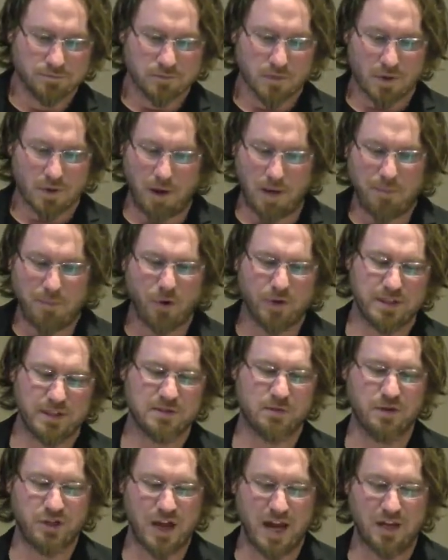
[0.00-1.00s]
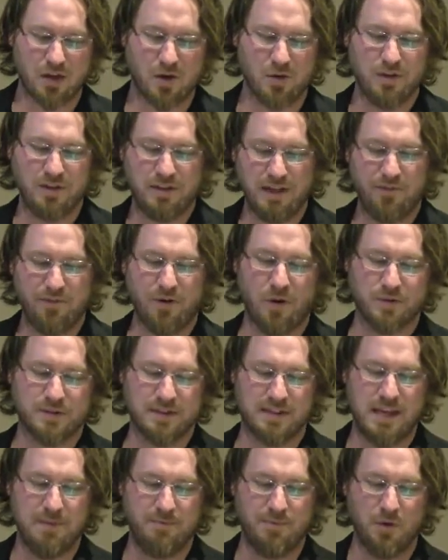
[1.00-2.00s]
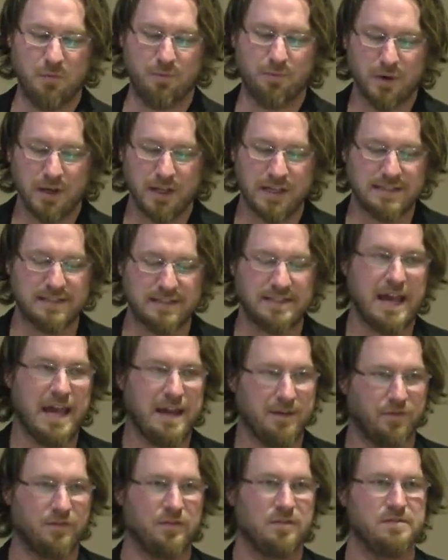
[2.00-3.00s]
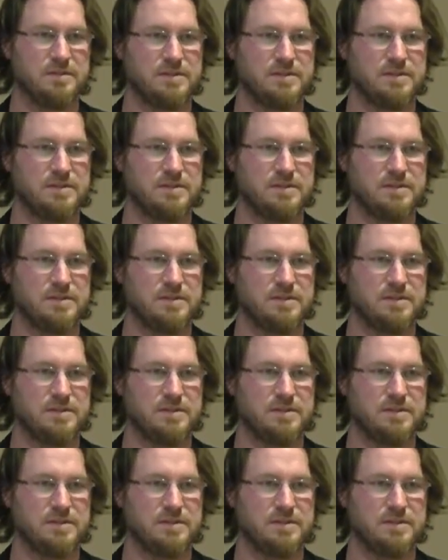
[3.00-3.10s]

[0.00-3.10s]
My point is, with Django, the defaults keep you pretty safe.